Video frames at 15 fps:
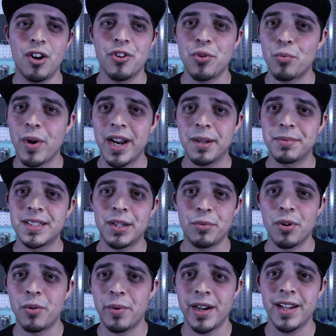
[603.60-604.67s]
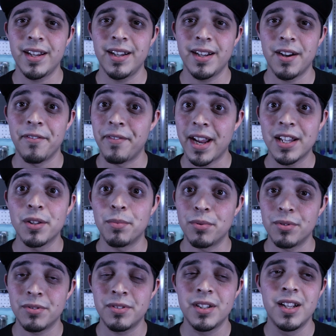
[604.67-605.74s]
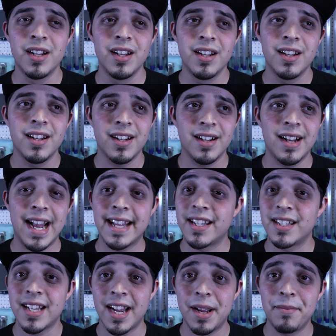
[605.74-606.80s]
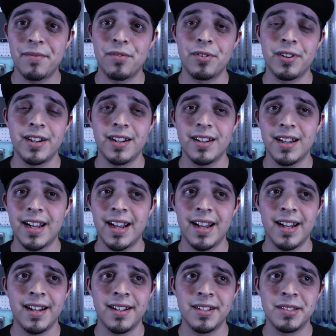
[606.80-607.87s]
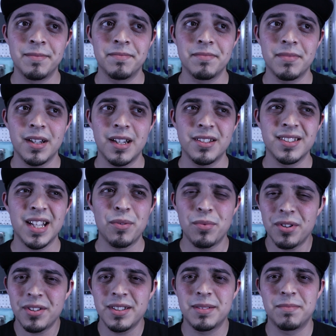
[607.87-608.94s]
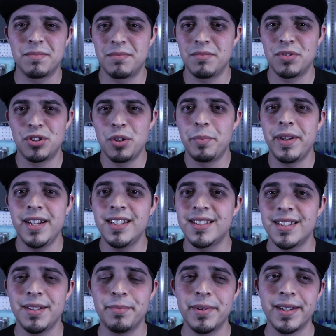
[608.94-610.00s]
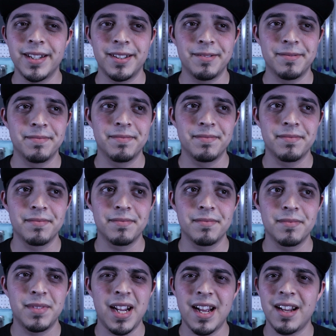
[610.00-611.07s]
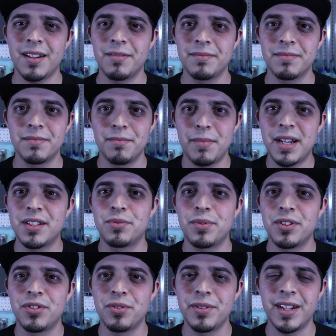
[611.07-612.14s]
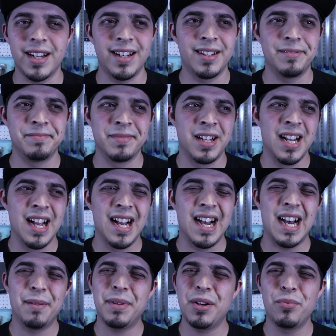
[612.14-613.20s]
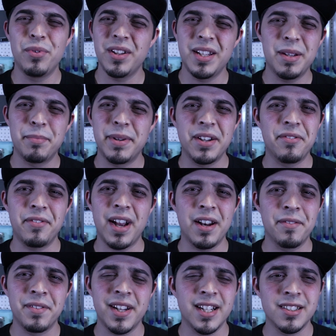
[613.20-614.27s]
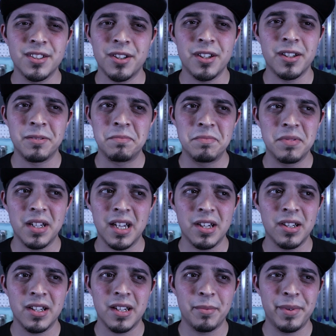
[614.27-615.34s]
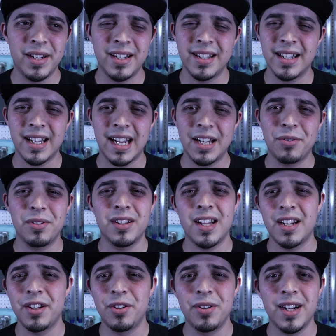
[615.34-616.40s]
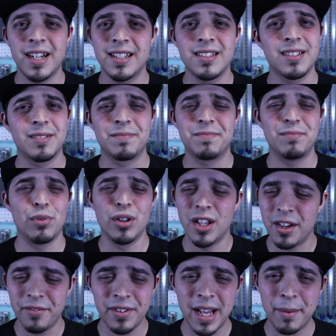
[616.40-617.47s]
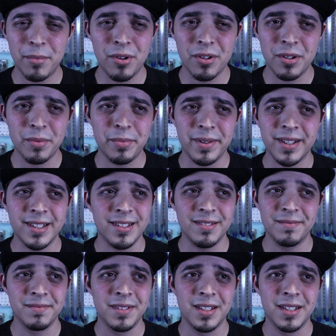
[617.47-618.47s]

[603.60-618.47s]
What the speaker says: all the write-ups that were already available at the time for it. And I was like, well, it should be easy, but yeah, might as well do it. And I'm not really a big fan of the SR. I mean, I know a lot of you guys love that motor, but,